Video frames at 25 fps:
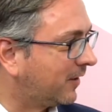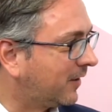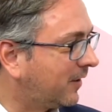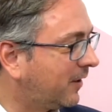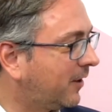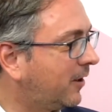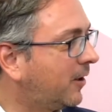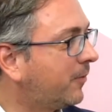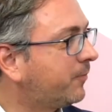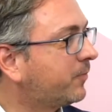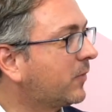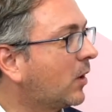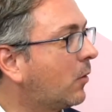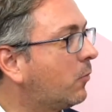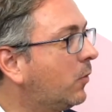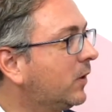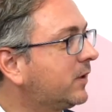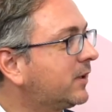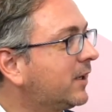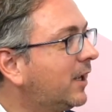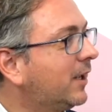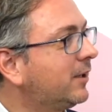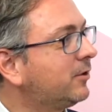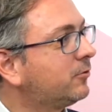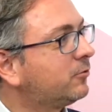Um, what
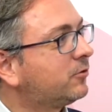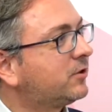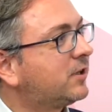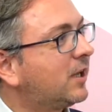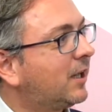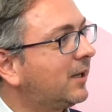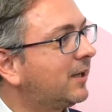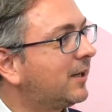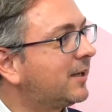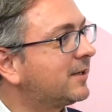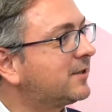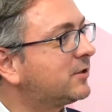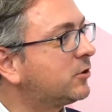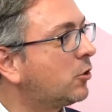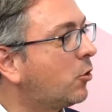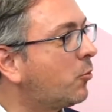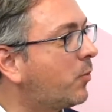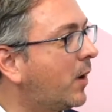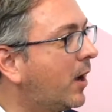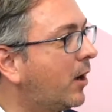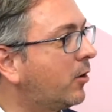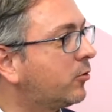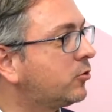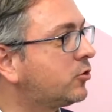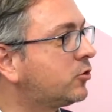can you tell us
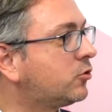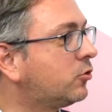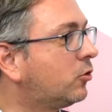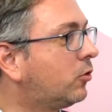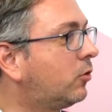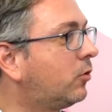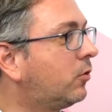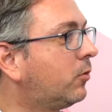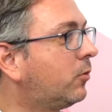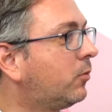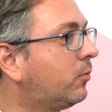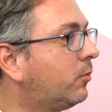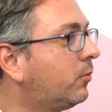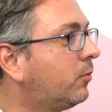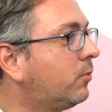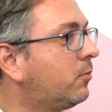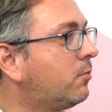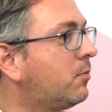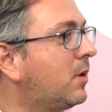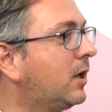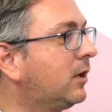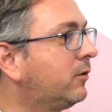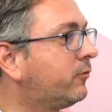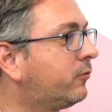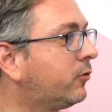about your
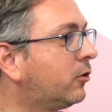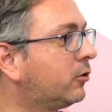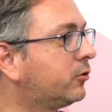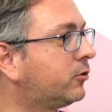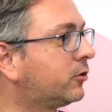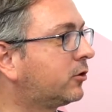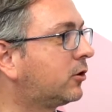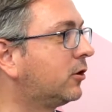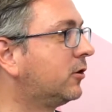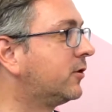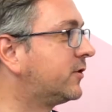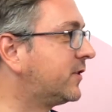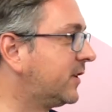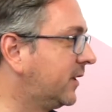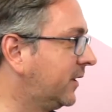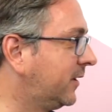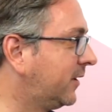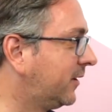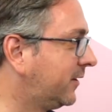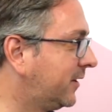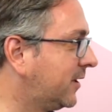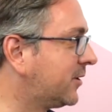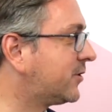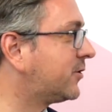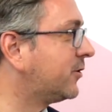main verticals in
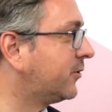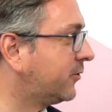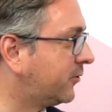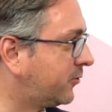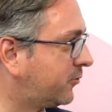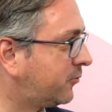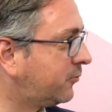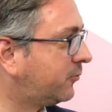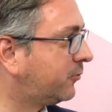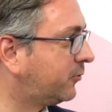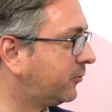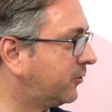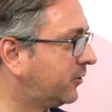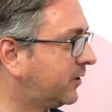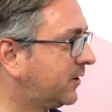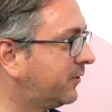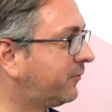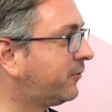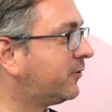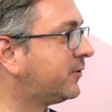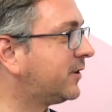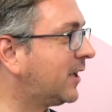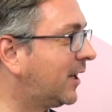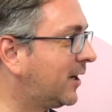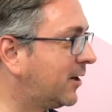addition to the
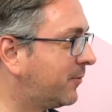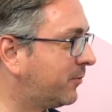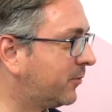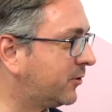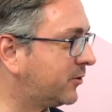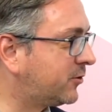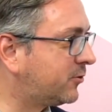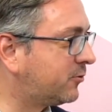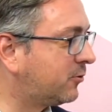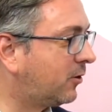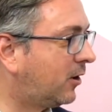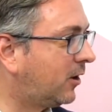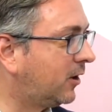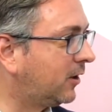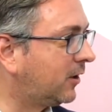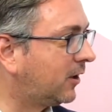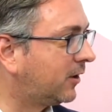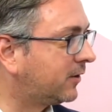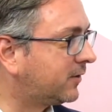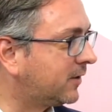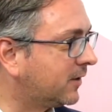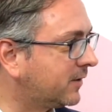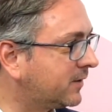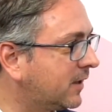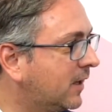different elements you
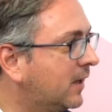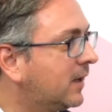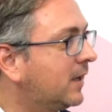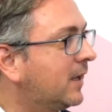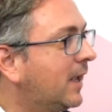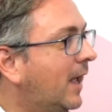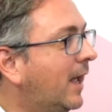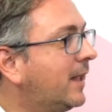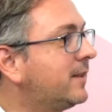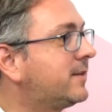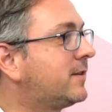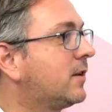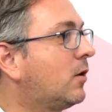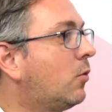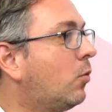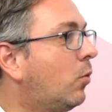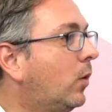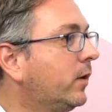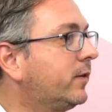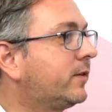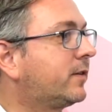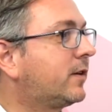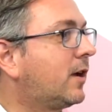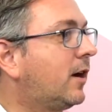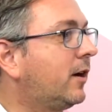highlighted? And
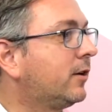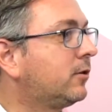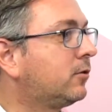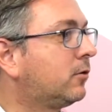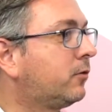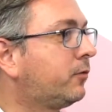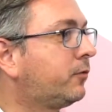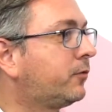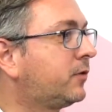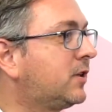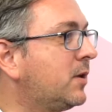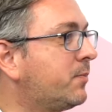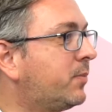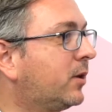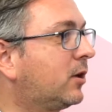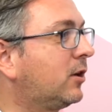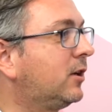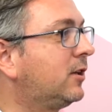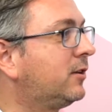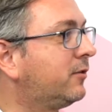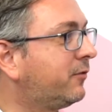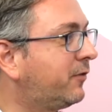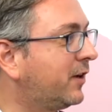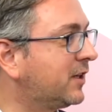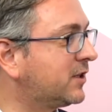what kind of typical
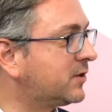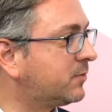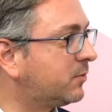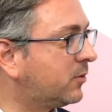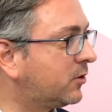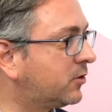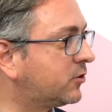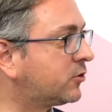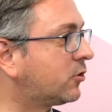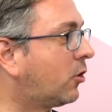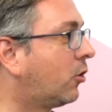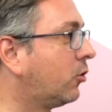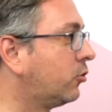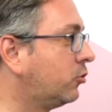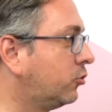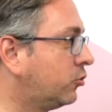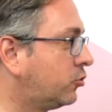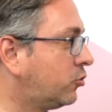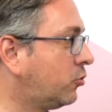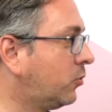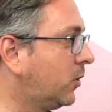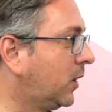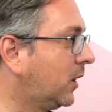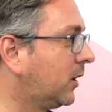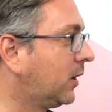investments are you
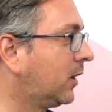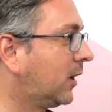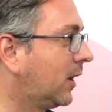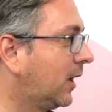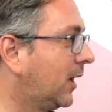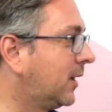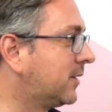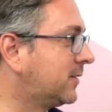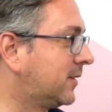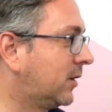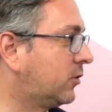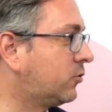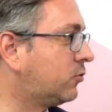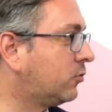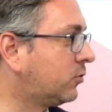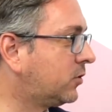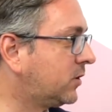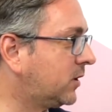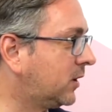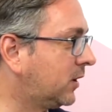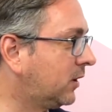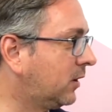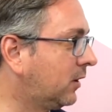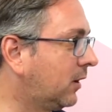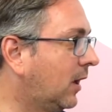doing,
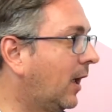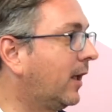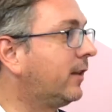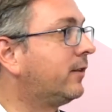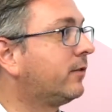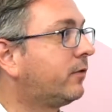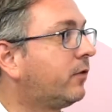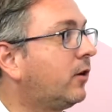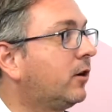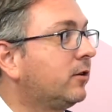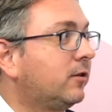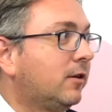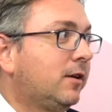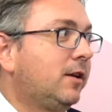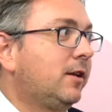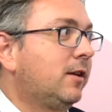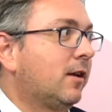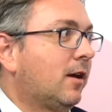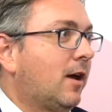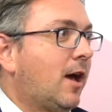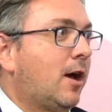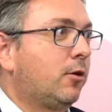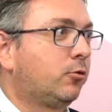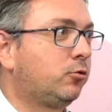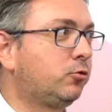executing, and finally,
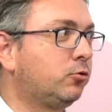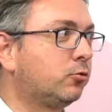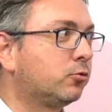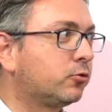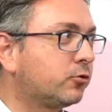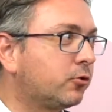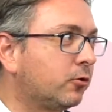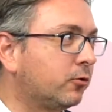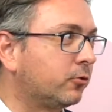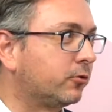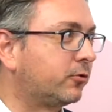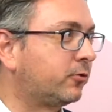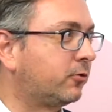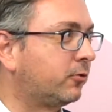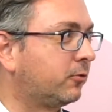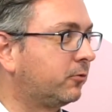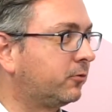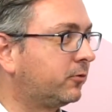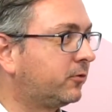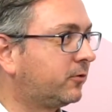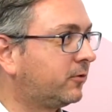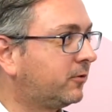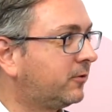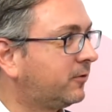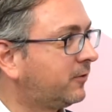how do you source those?